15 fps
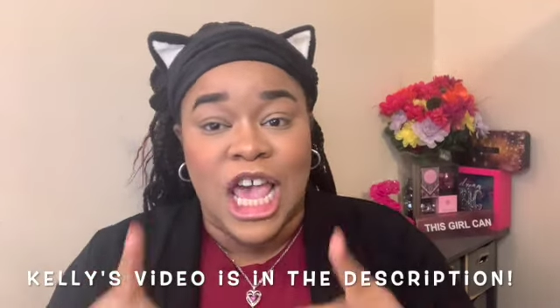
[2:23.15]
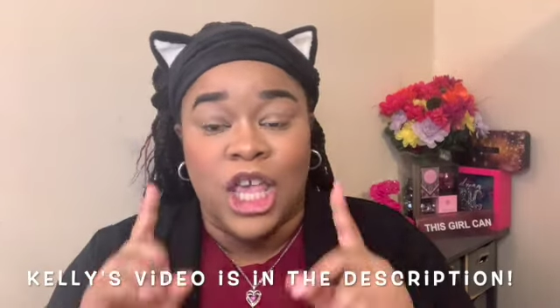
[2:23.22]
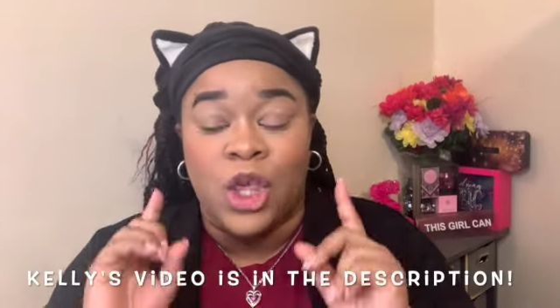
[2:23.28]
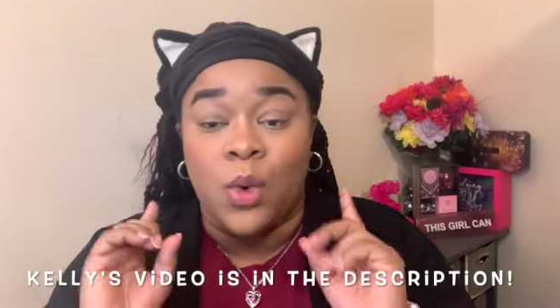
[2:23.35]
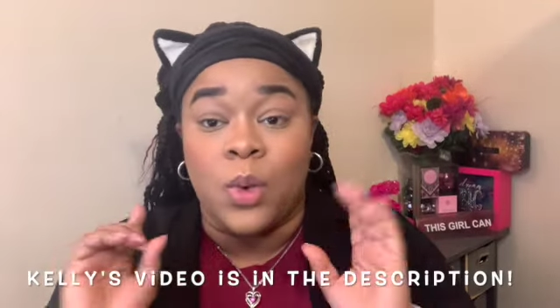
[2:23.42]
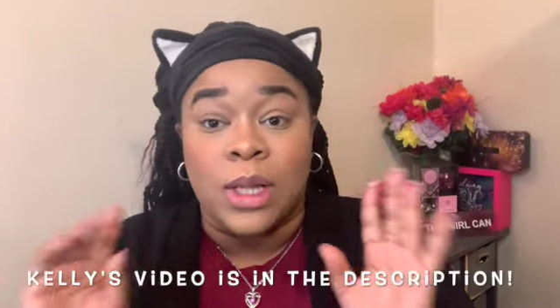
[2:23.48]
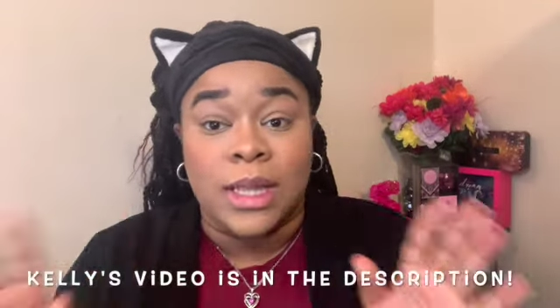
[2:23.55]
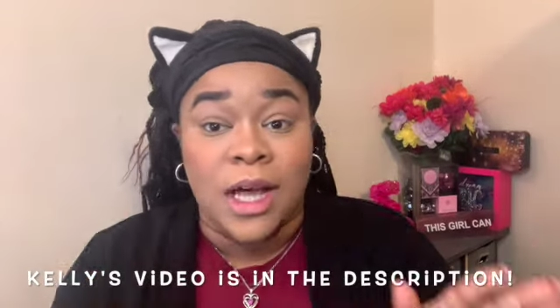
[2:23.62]
and
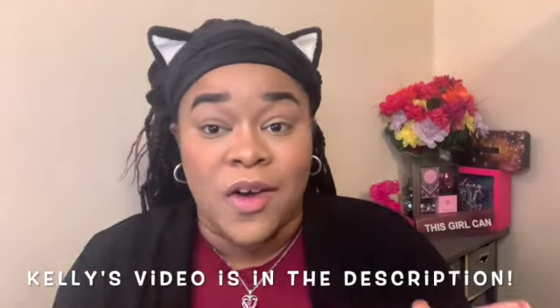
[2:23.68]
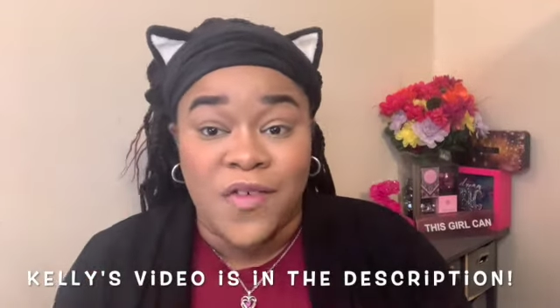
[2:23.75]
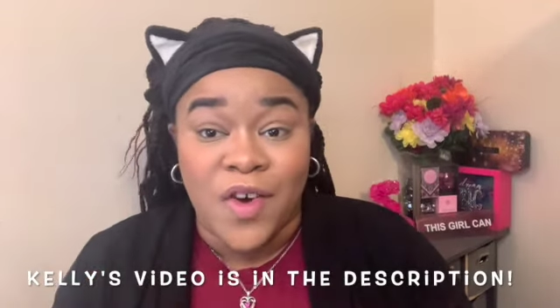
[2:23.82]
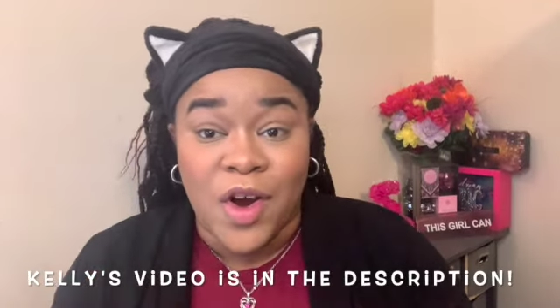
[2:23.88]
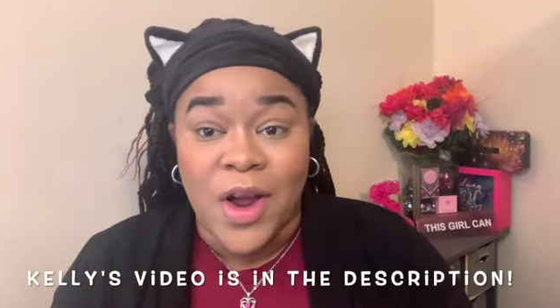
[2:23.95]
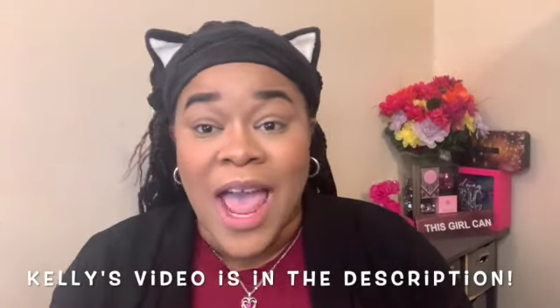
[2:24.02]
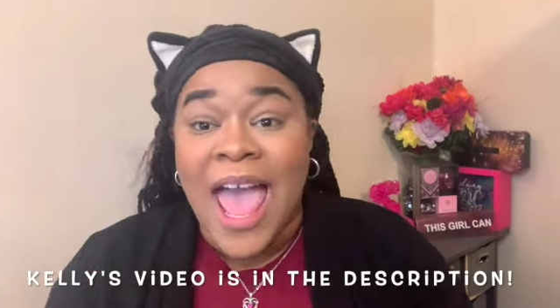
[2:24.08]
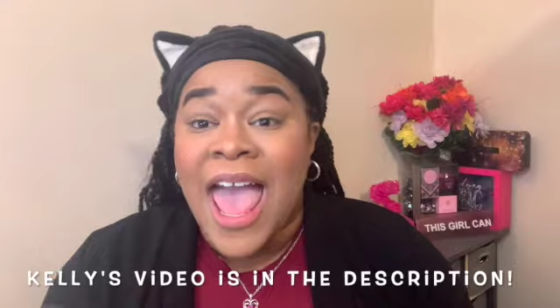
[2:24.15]
you will love
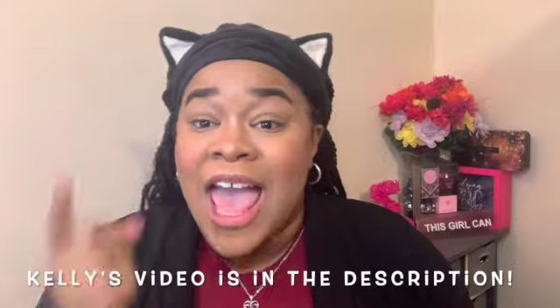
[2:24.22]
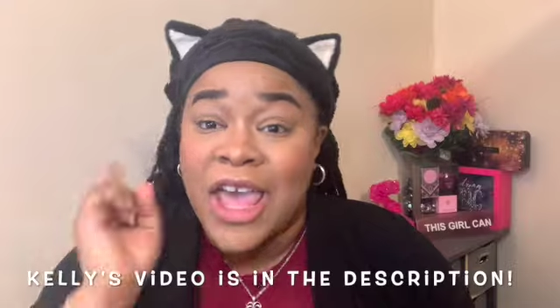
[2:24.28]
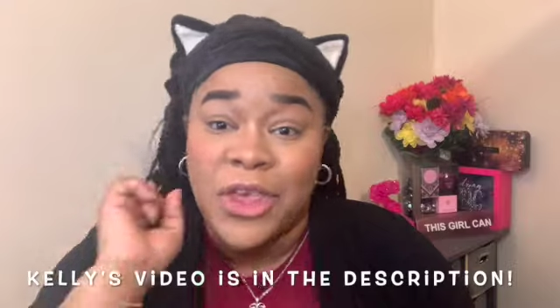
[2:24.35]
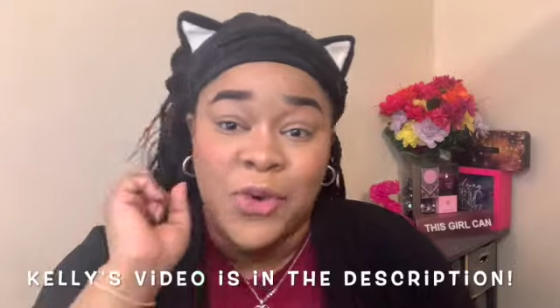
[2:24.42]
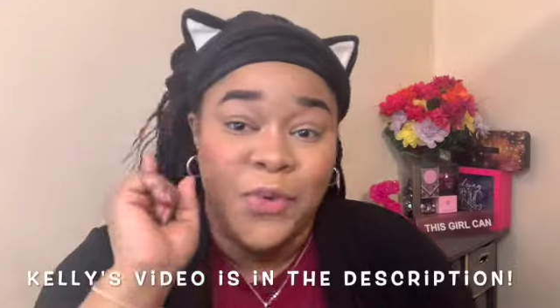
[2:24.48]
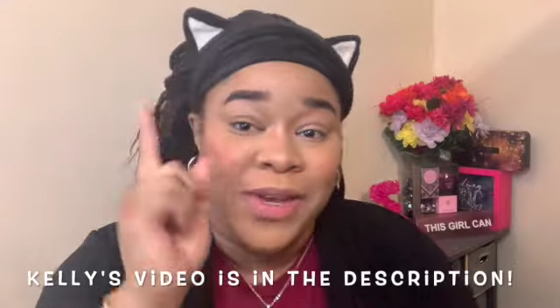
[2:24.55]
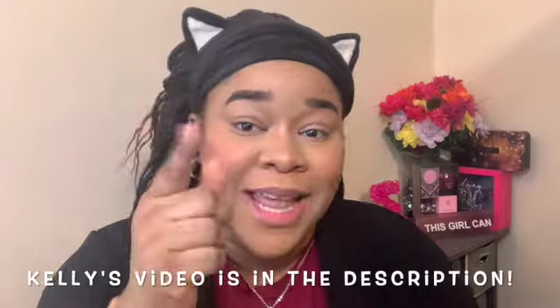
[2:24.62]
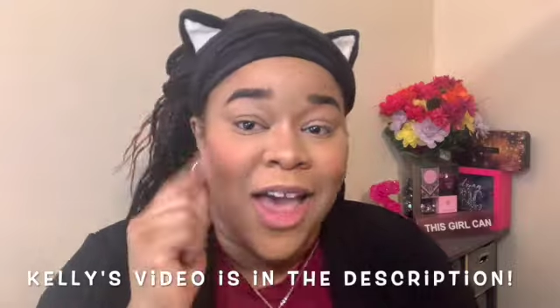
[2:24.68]
her
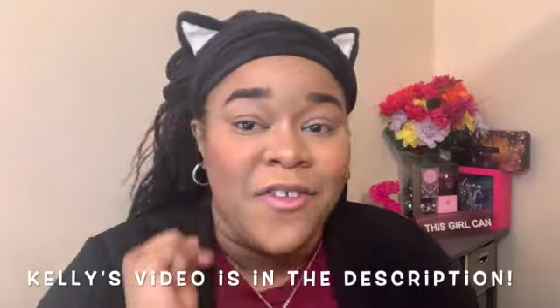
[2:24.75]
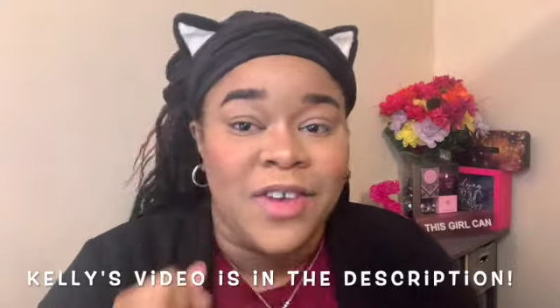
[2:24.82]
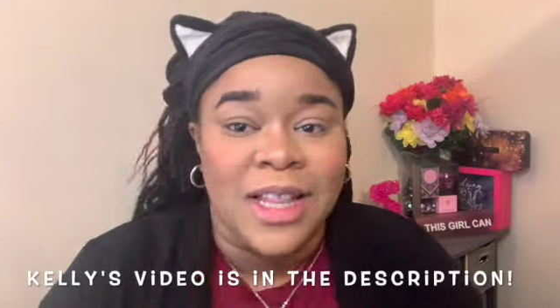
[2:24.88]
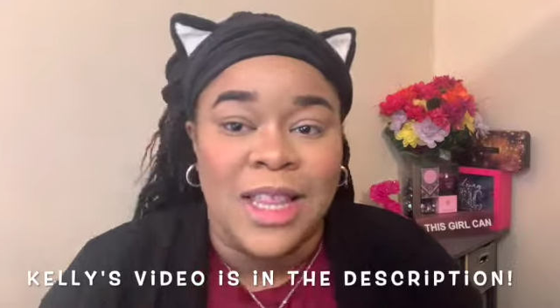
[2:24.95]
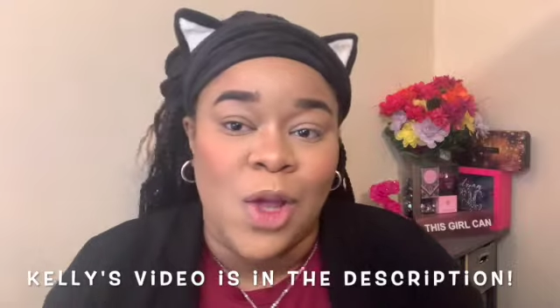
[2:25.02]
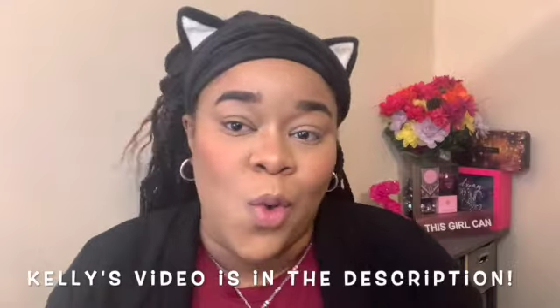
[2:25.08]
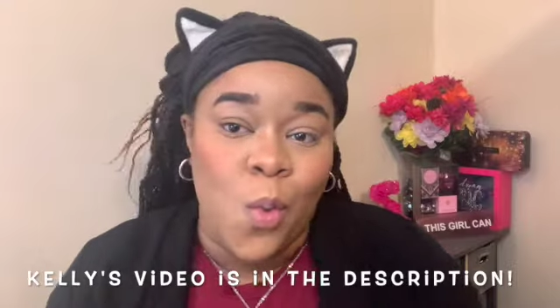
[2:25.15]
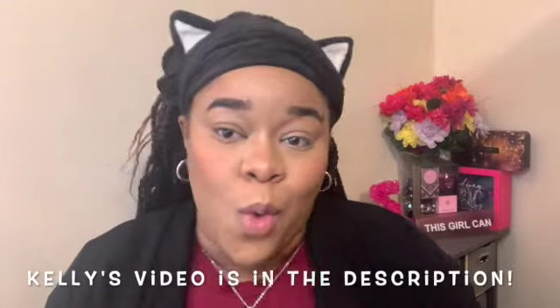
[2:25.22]
and you
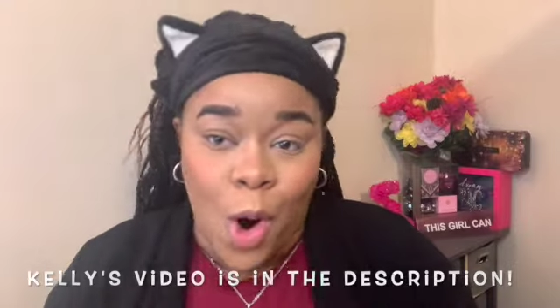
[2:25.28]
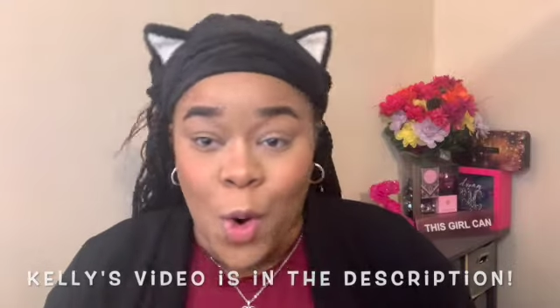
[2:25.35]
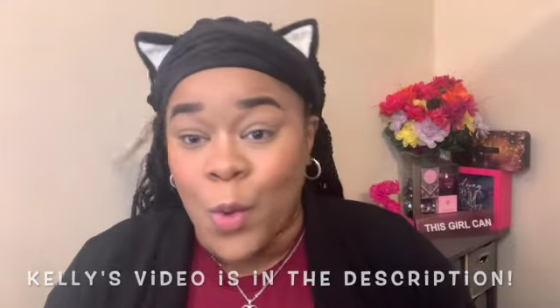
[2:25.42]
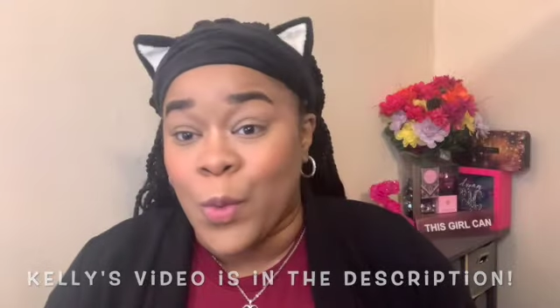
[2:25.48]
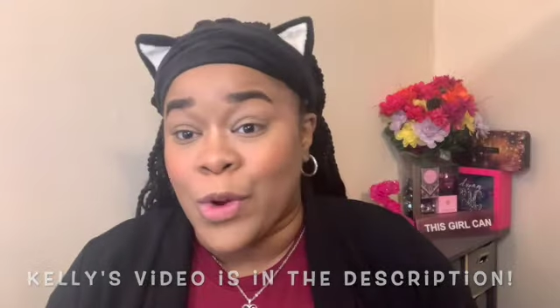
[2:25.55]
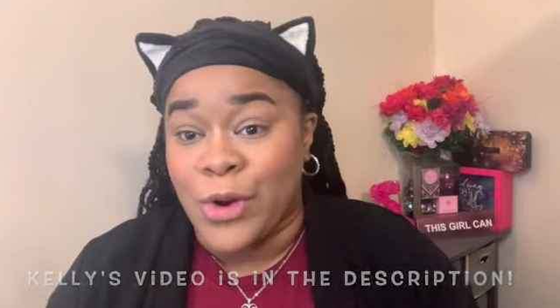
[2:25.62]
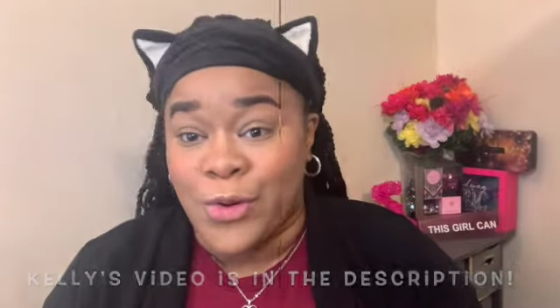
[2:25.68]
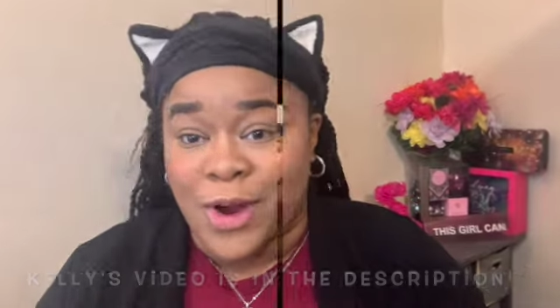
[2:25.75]
definitely won't
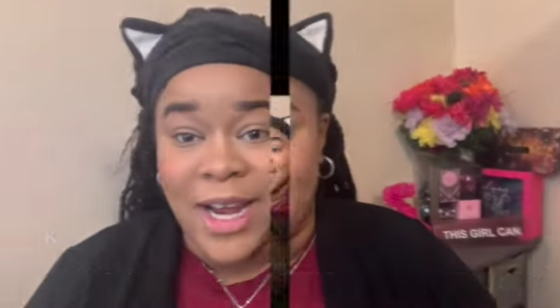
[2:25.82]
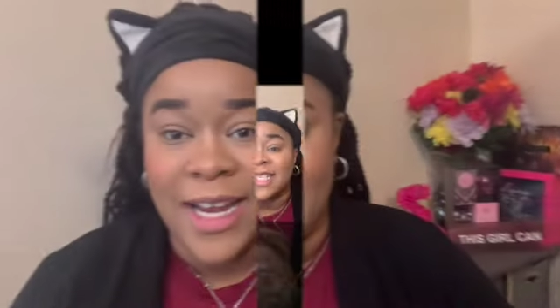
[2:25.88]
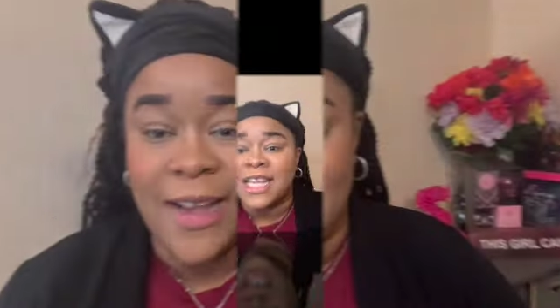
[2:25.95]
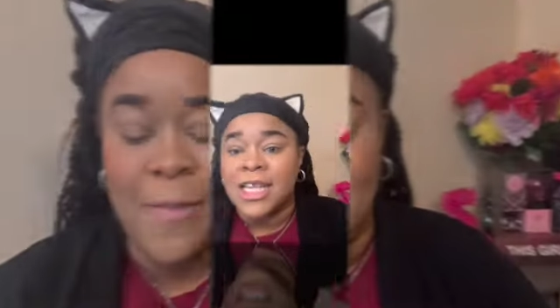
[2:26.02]
regret it. Let's get